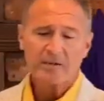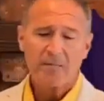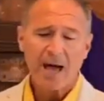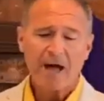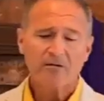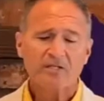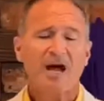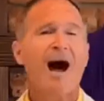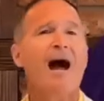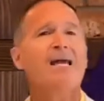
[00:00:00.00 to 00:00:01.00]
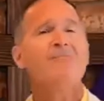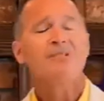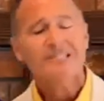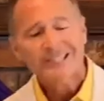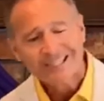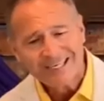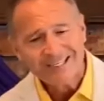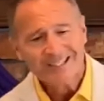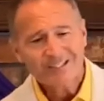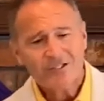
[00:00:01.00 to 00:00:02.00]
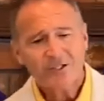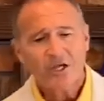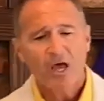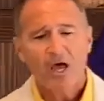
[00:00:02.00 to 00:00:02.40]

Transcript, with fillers: about times and seasons